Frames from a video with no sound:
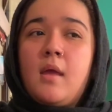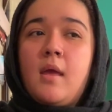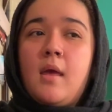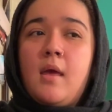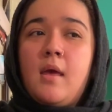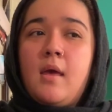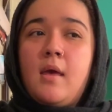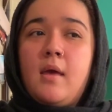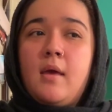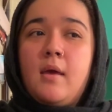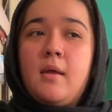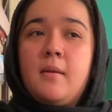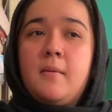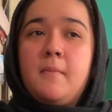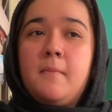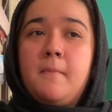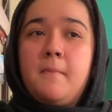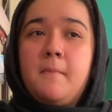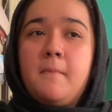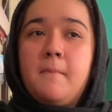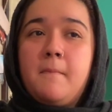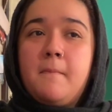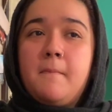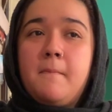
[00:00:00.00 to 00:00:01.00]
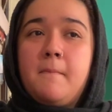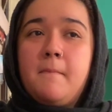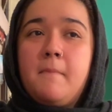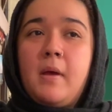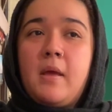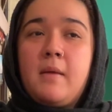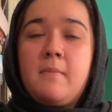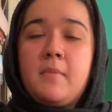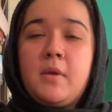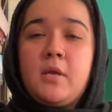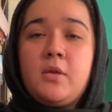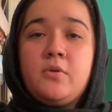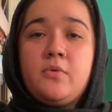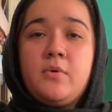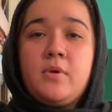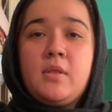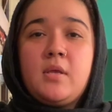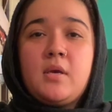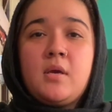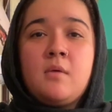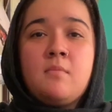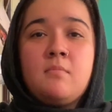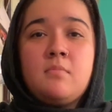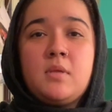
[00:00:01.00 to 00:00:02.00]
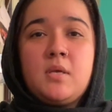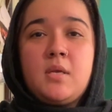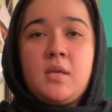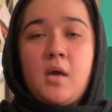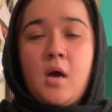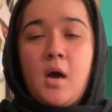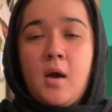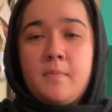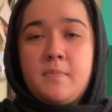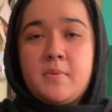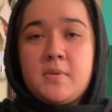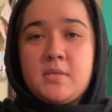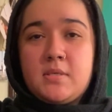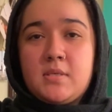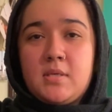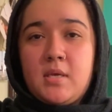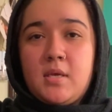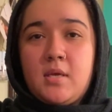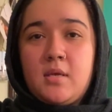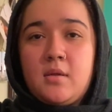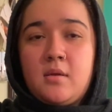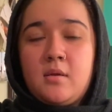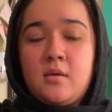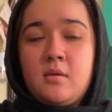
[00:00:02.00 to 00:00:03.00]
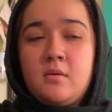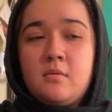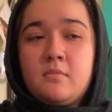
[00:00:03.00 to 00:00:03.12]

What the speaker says: And by me doing the complete opposite,